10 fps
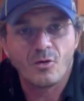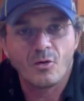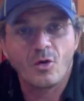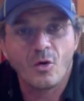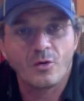
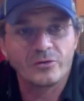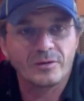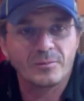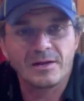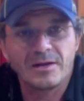
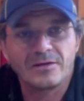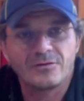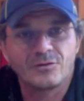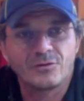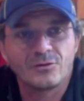causing me
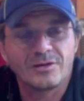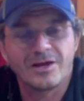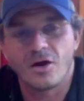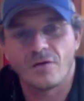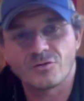to
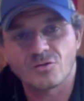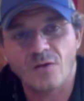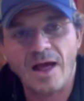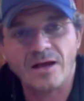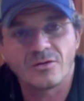get off
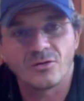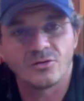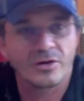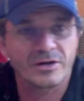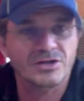track or
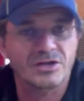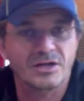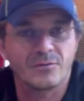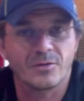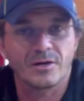not
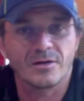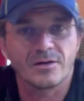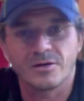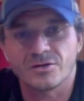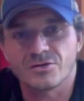achieve what I
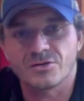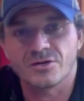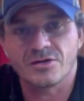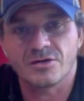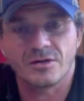think I should
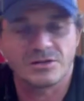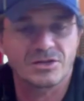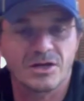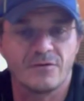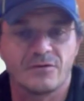
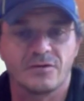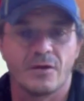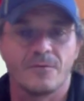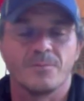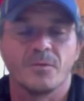achieve.
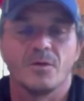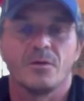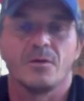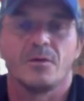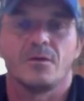So
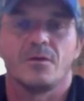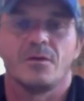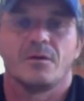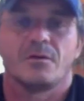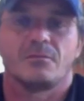
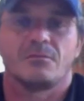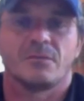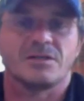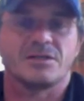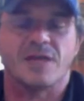
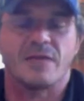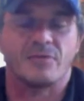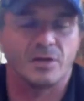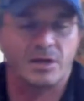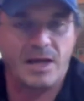let's just have a
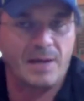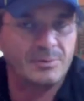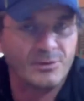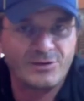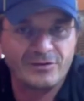look at a
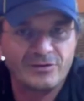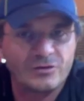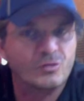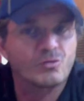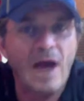couple of things that
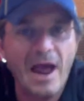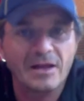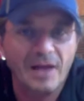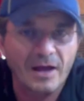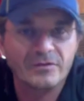
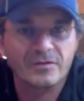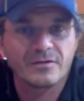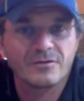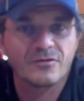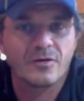derail us
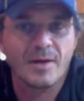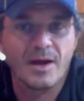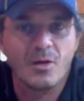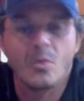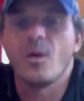from
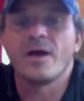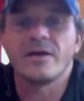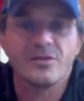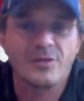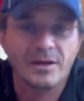our one
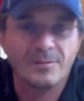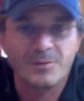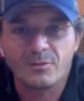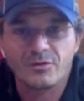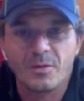thing
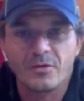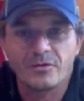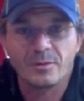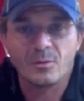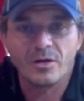that we're supposed
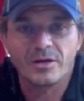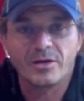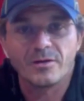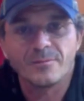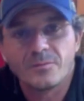to be working on.